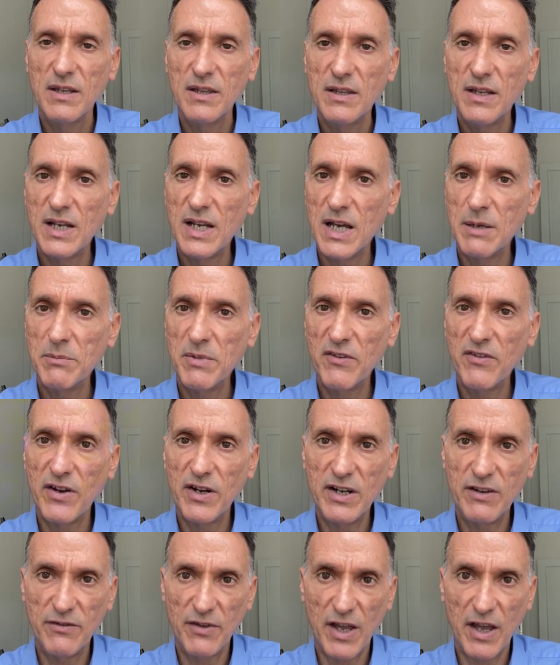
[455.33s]
They can be
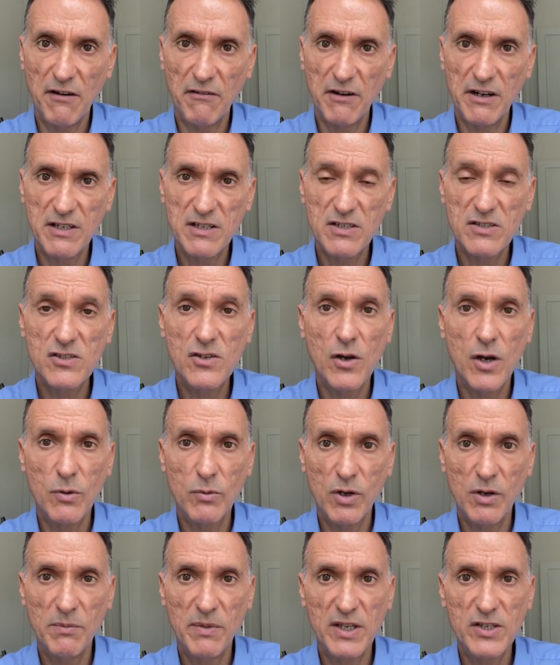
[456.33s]
very varied, so I
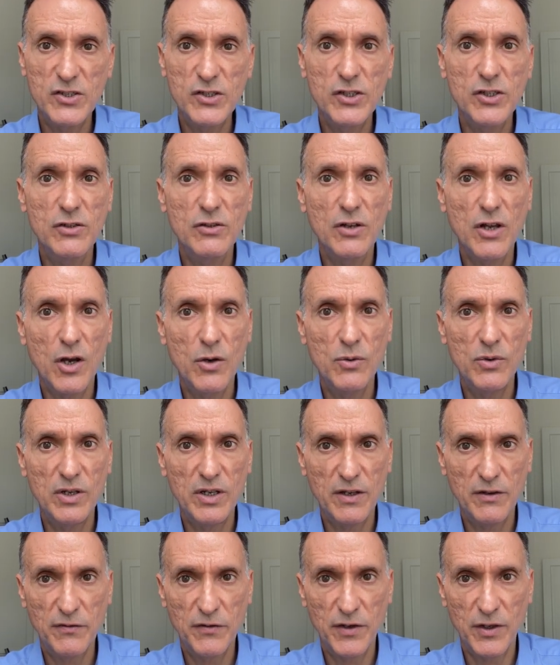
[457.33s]
will mention
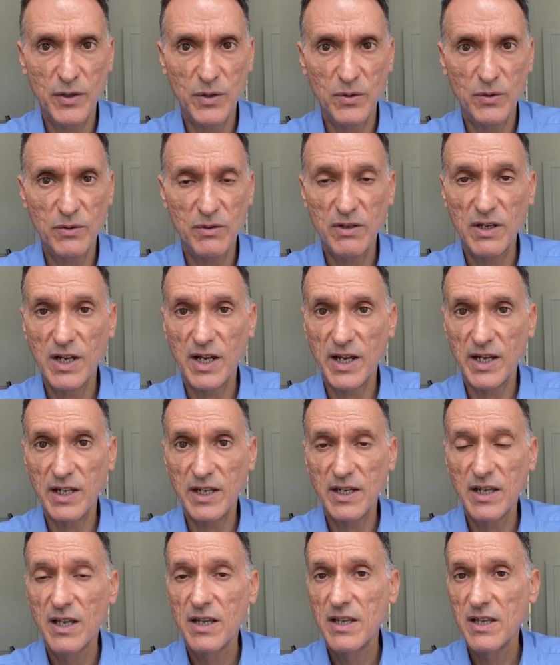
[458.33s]
only a few,
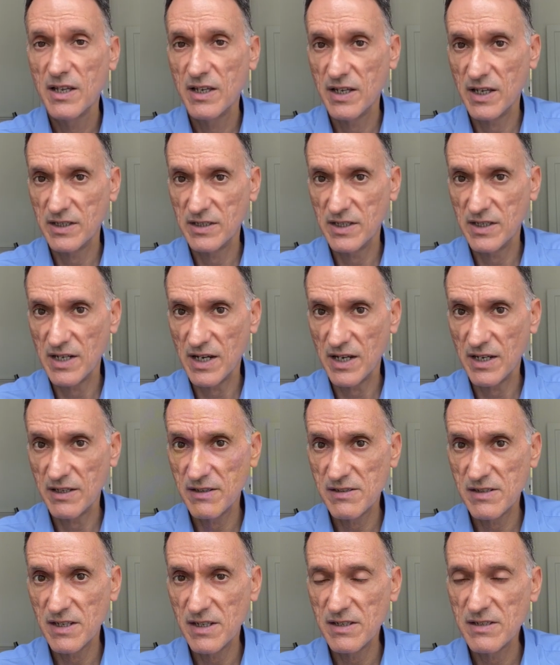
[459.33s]
like
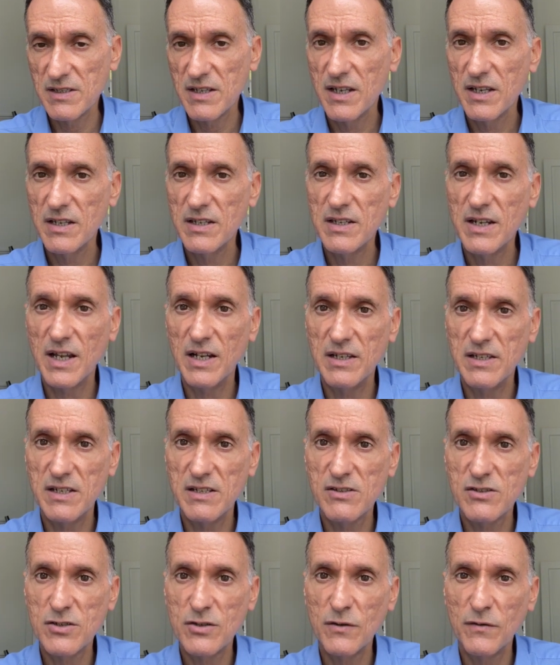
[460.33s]
candidiasis, nail
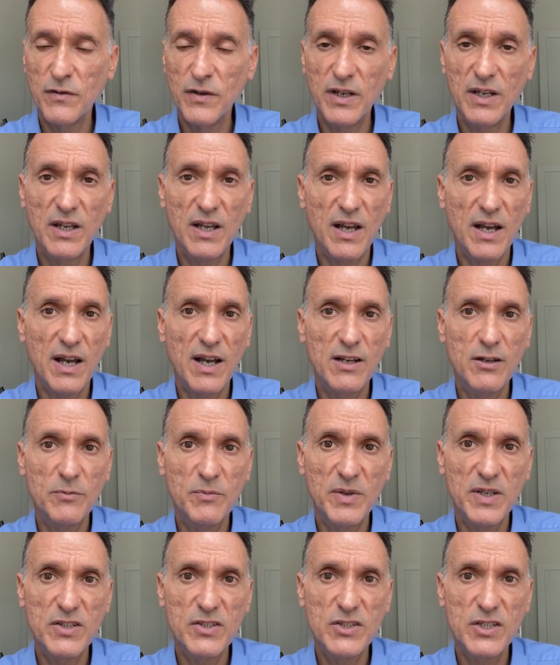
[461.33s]
dystrophy,
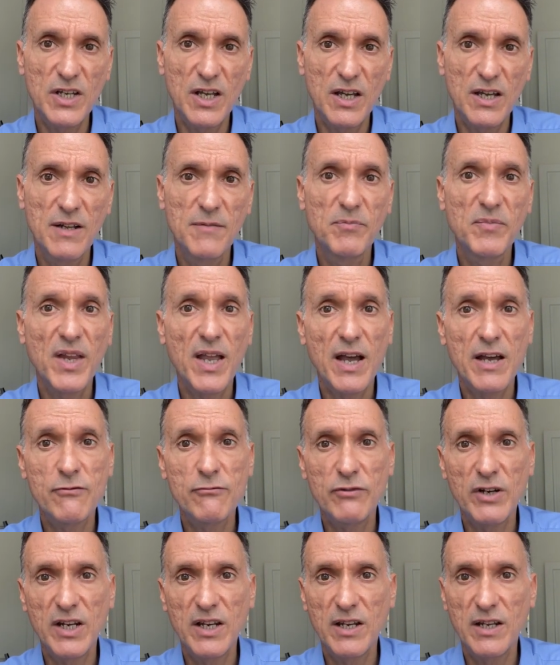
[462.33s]
alopecia,
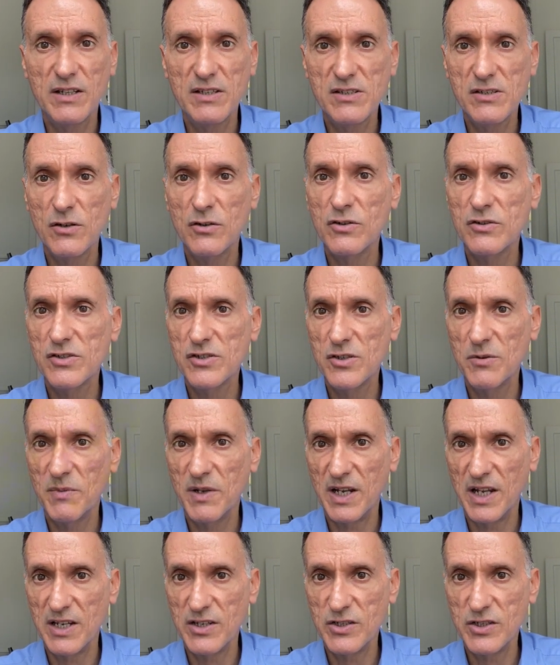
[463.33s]
and rickets or
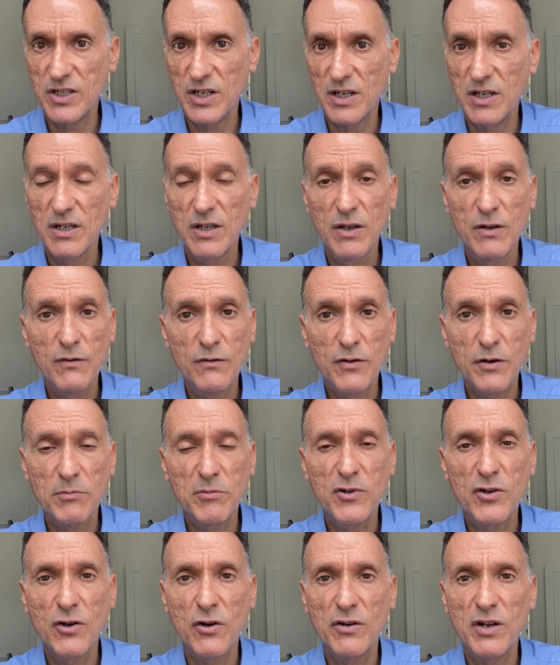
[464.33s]
osteomalacia from
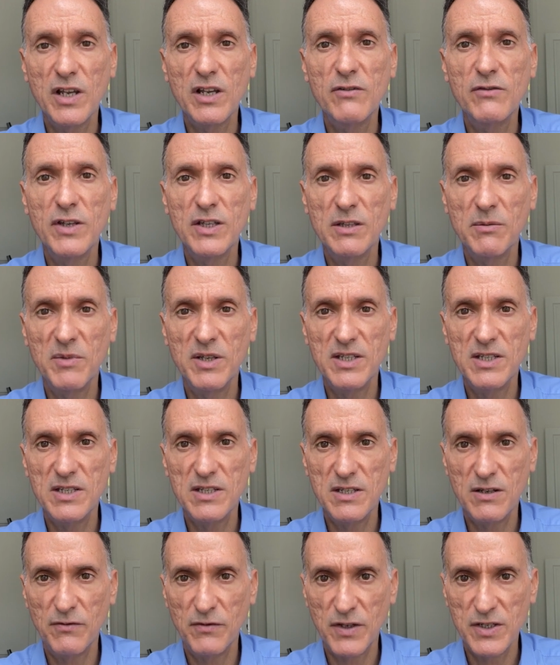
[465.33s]
chronic vitamin D
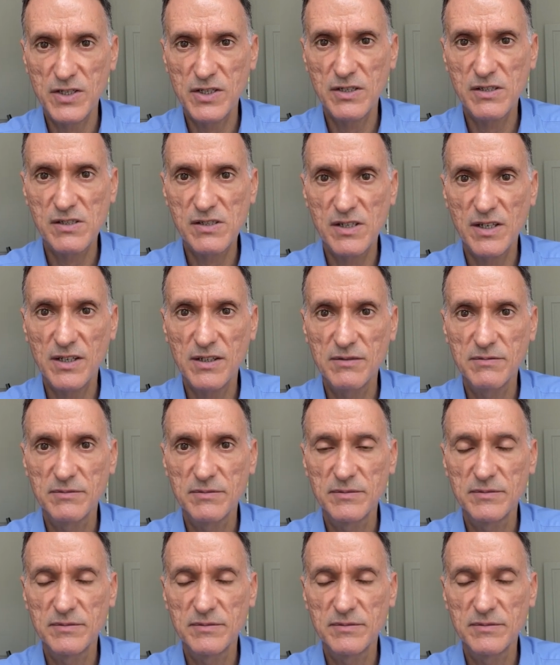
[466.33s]
deficiency.